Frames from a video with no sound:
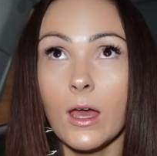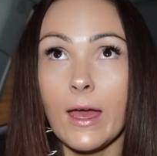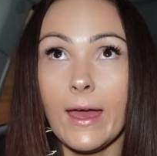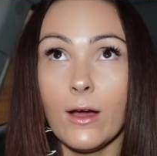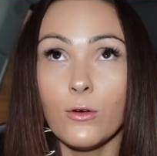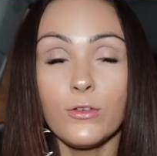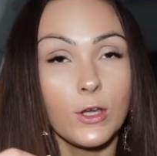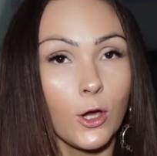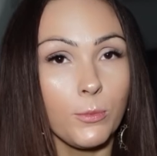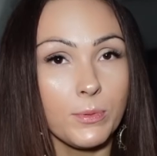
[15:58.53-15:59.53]
a healthy
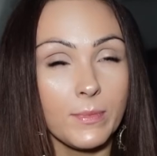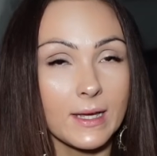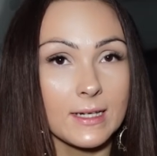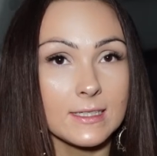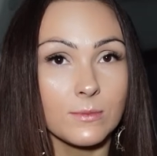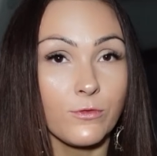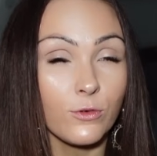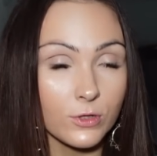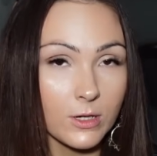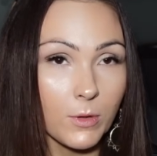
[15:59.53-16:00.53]
coping mechanism
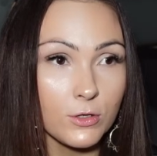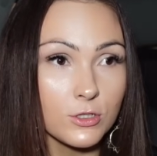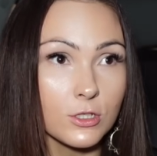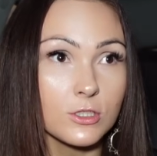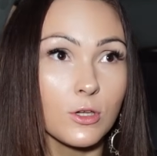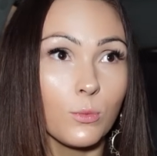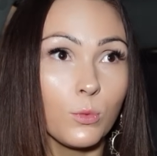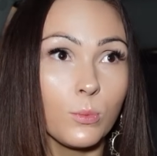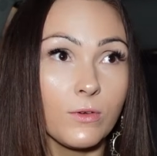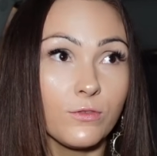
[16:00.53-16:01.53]
for the emotion. So
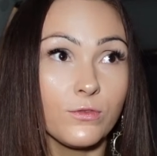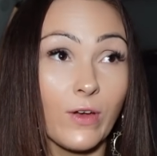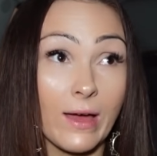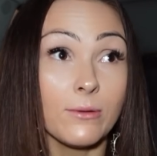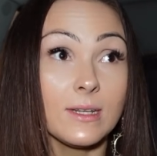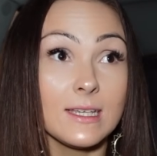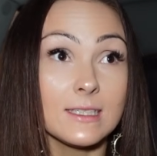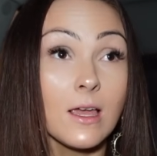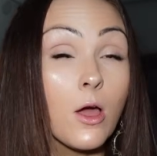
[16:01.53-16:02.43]
what we've found is